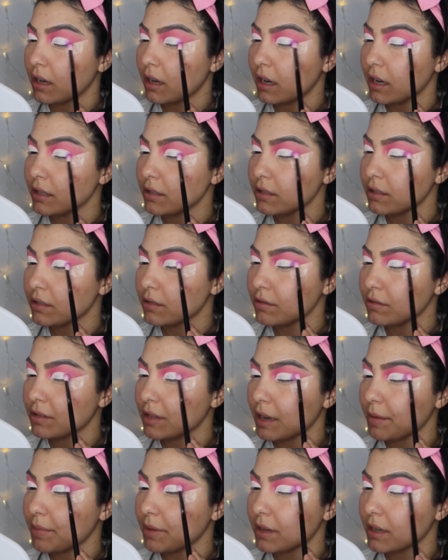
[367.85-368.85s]
I just use
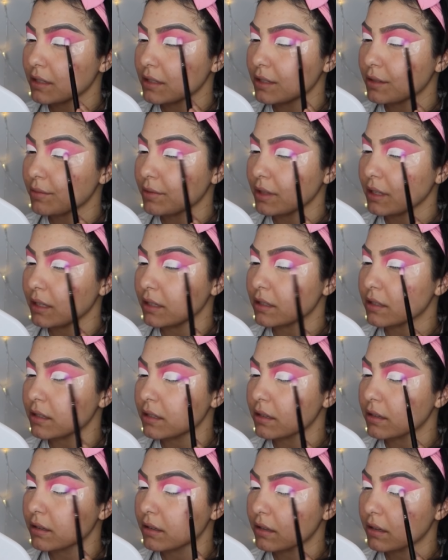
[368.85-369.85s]
tape because it's really
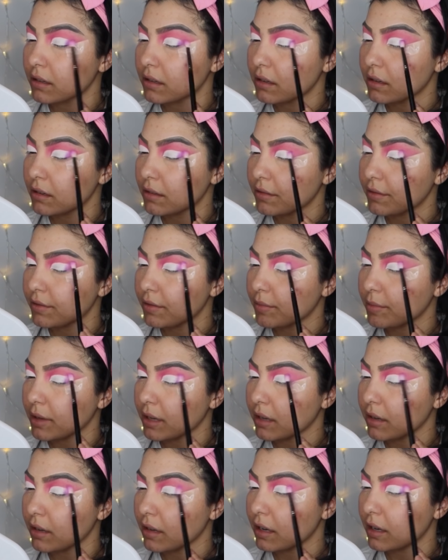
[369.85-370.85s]
easy for me.